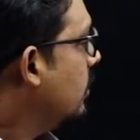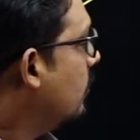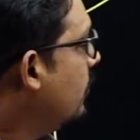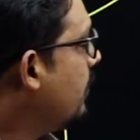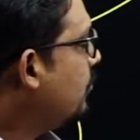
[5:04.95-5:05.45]
Now
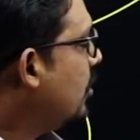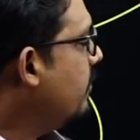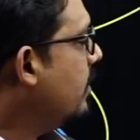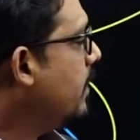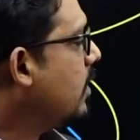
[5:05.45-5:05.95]
fib3
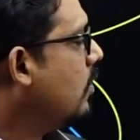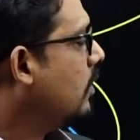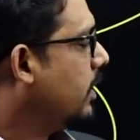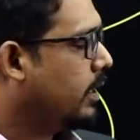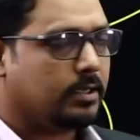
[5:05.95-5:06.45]
will be
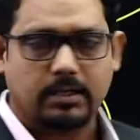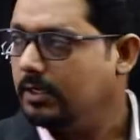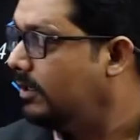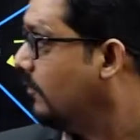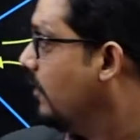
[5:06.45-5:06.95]
calling
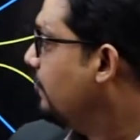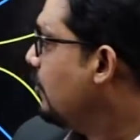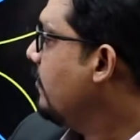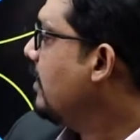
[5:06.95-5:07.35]
Fifth tree